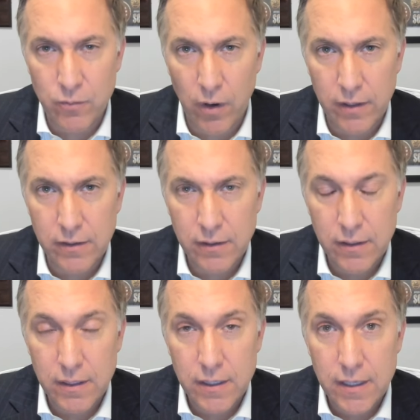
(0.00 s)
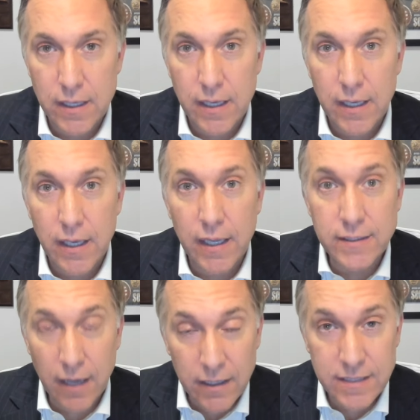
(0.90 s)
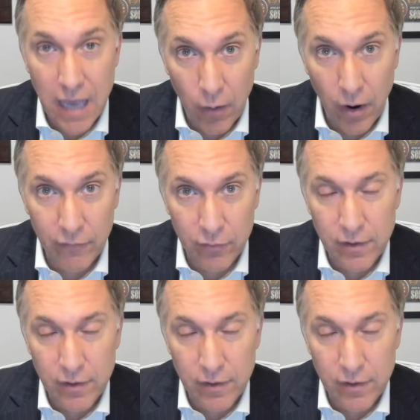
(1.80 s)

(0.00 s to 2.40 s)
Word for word: one. He does, however,